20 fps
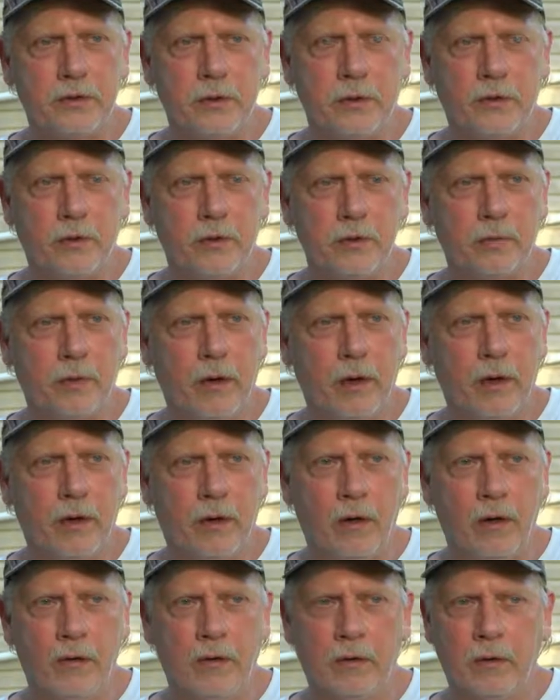holds my
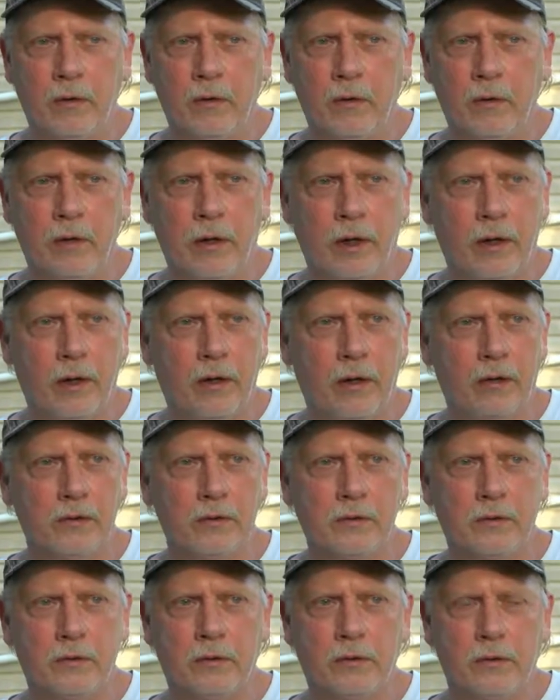heart in her little
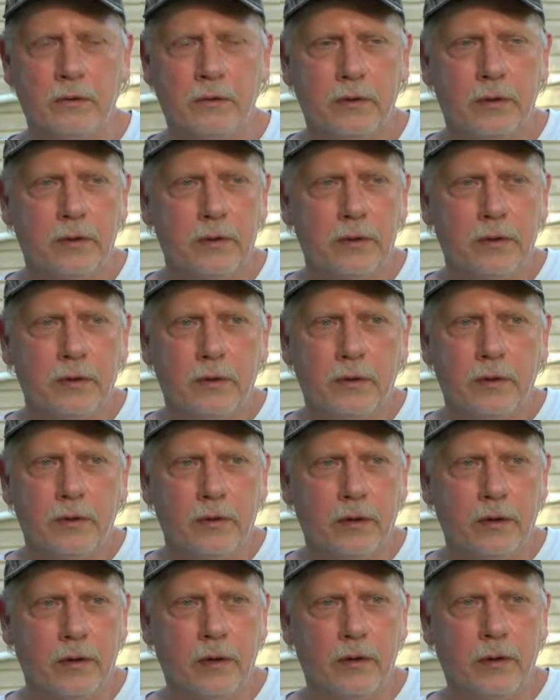hands,
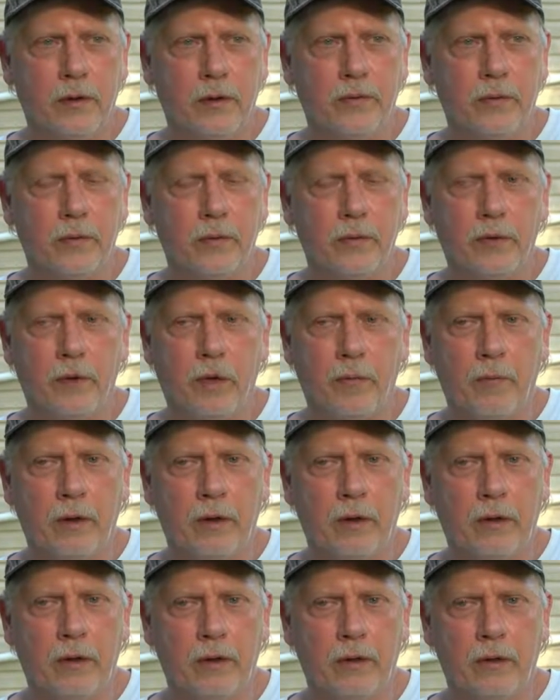and I love her with all
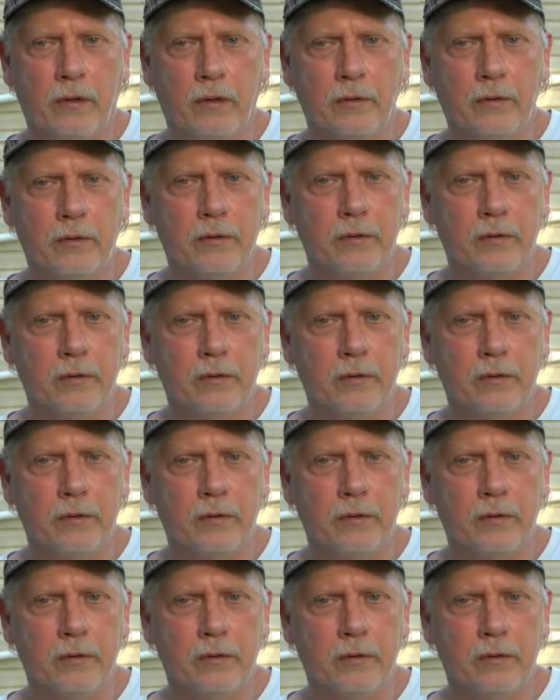my heart.